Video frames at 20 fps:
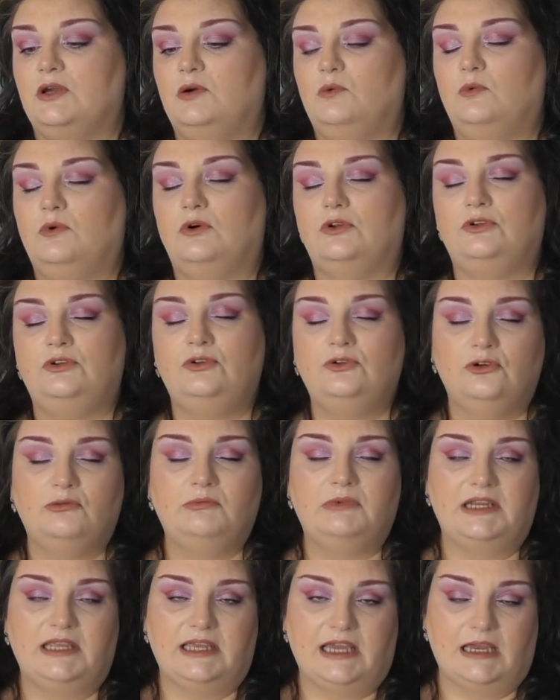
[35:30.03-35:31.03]
what
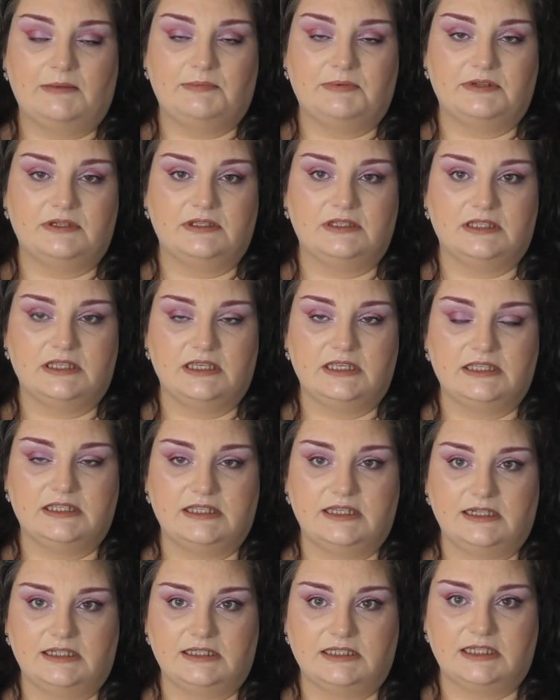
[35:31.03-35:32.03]
normally happens is
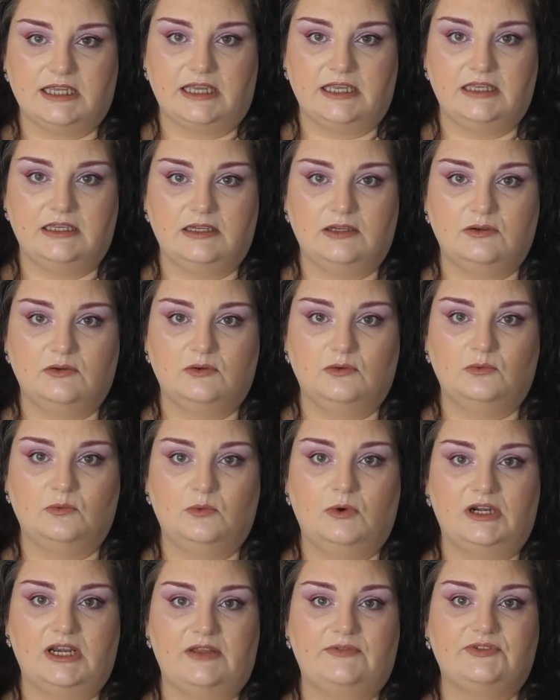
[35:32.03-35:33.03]
they'll take
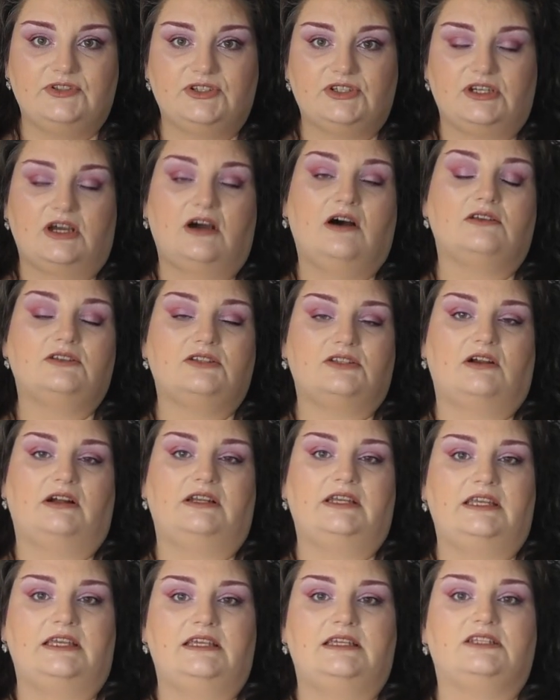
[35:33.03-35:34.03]
whatever star
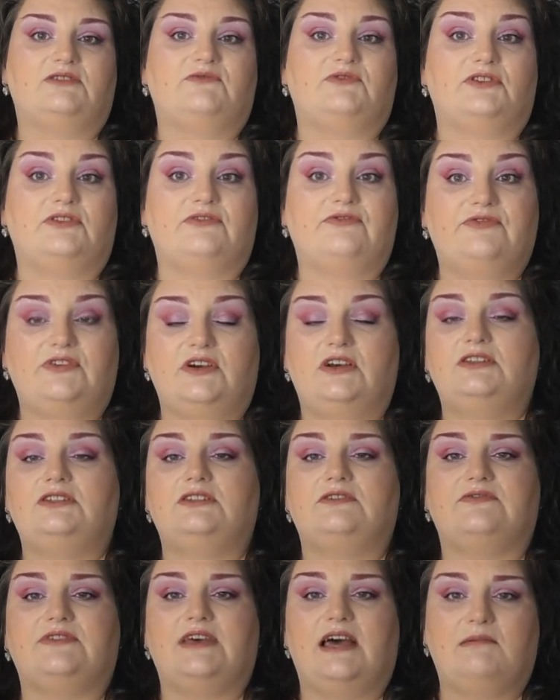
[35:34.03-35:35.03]
sign it is for the first
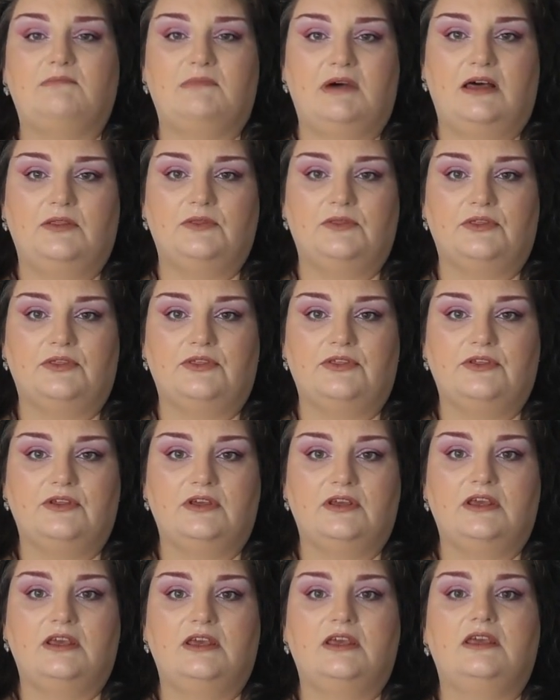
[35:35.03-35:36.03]
of that month.
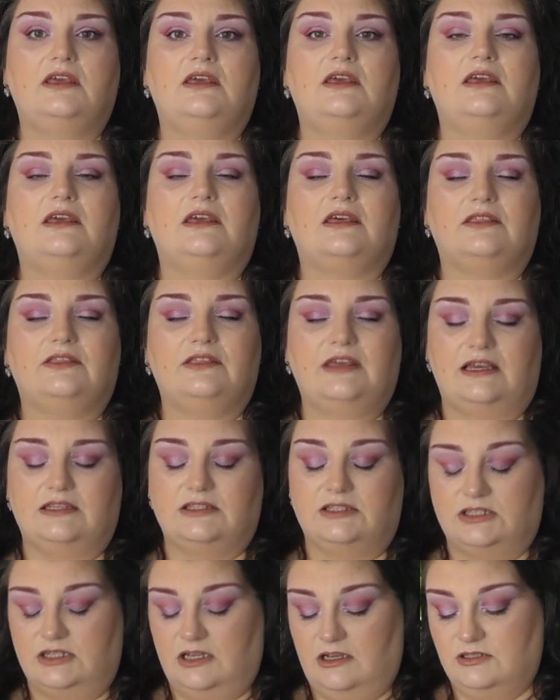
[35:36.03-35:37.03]
That
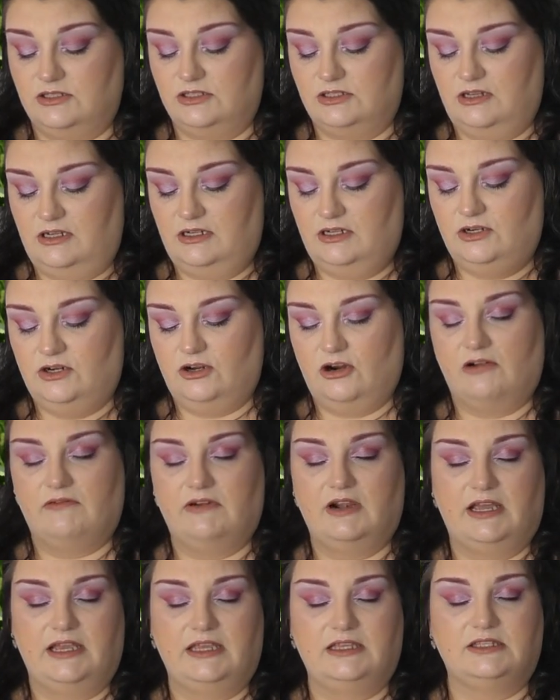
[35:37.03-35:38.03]
star sign
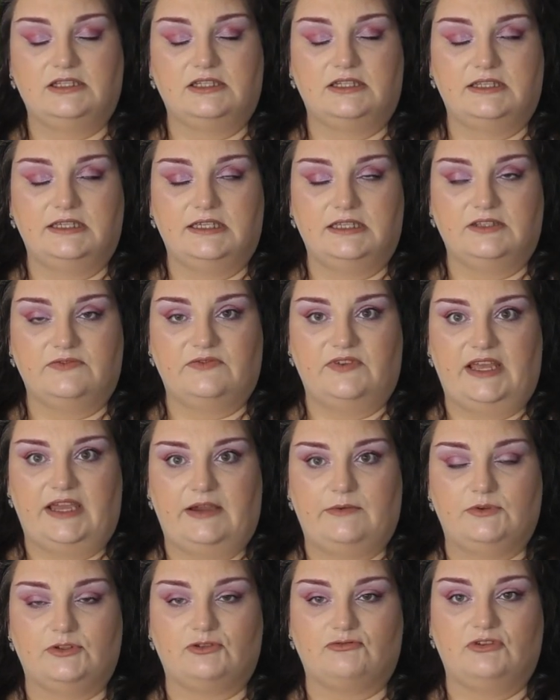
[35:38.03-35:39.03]
correlates to these
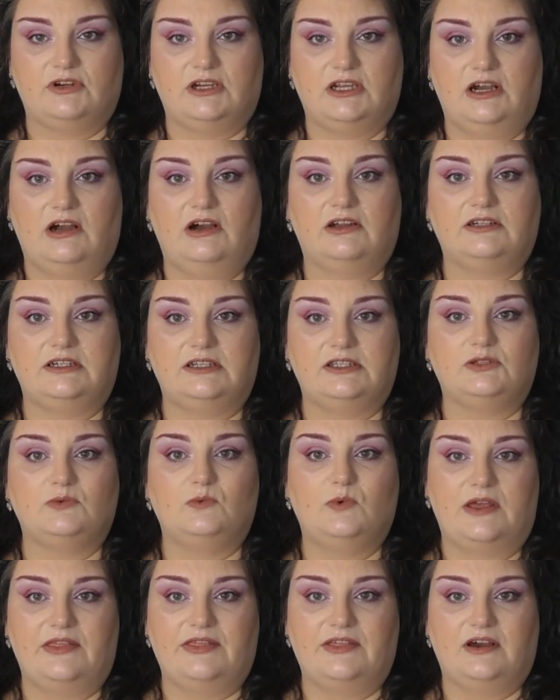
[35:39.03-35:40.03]
flowers regardless
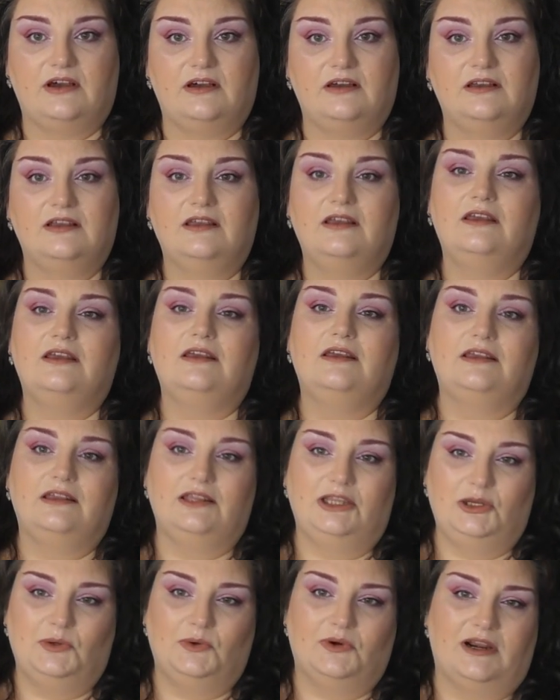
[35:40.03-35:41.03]
whether
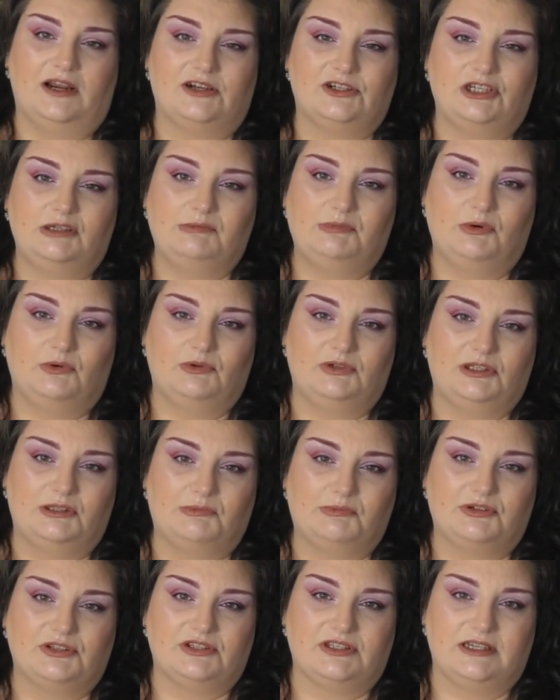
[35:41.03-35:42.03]
you were actually born in the
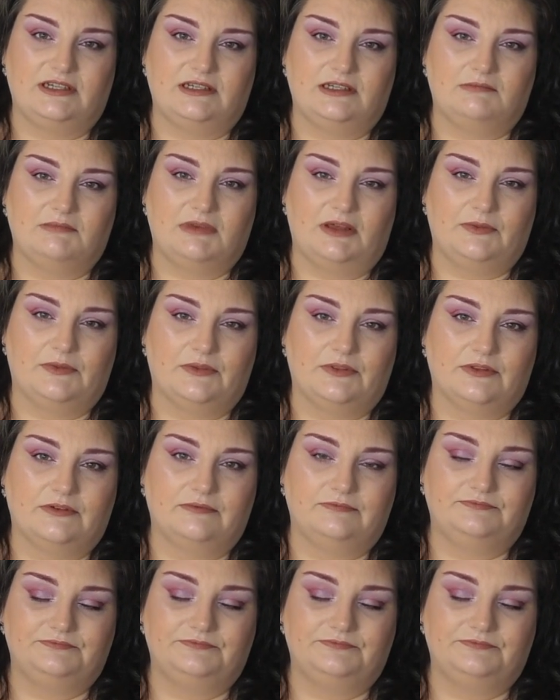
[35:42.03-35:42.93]
preceding month.